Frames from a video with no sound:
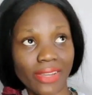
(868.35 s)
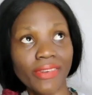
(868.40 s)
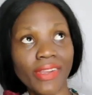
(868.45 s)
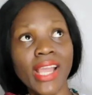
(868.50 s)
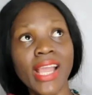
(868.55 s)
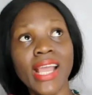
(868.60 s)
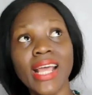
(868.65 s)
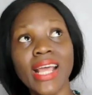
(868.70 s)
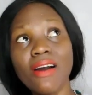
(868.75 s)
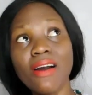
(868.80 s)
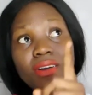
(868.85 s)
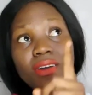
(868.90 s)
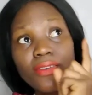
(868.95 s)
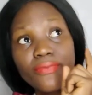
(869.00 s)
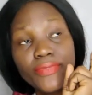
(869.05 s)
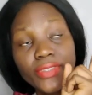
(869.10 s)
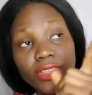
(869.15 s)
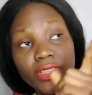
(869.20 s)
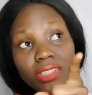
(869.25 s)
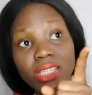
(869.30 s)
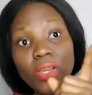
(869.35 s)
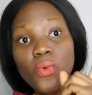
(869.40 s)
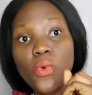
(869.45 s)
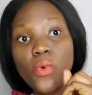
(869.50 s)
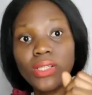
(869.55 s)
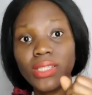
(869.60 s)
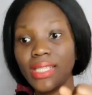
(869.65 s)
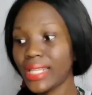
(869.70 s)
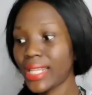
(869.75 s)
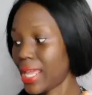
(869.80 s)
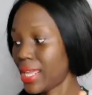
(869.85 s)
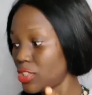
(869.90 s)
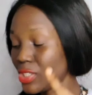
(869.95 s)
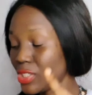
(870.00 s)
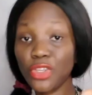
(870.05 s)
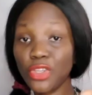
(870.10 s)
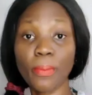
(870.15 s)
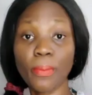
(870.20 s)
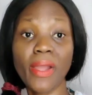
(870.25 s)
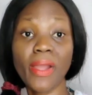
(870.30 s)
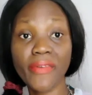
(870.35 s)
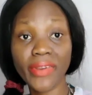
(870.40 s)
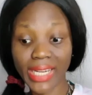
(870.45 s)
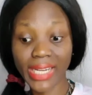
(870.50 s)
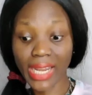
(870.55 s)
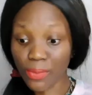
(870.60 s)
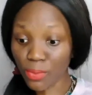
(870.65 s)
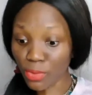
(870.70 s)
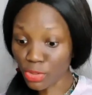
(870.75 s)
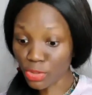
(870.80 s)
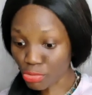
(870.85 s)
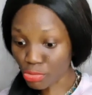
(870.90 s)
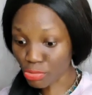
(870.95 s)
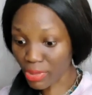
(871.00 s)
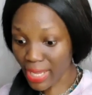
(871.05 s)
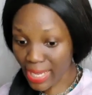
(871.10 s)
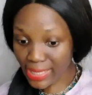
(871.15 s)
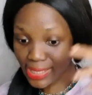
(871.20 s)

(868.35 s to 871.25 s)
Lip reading: Now, about another one in life that's on my radar, I want to get.